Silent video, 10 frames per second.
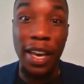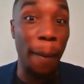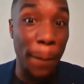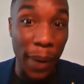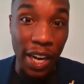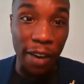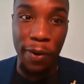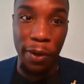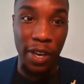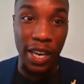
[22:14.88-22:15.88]
but if we're
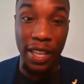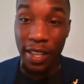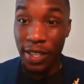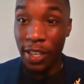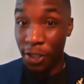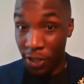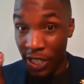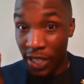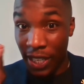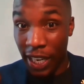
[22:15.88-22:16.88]
looking at this in a
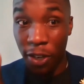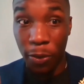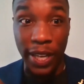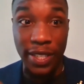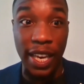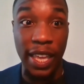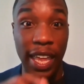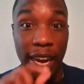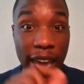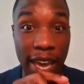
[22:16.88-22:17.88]
strategic, tailored way and saying
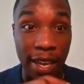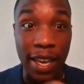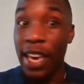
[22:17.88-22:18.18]
that, hey,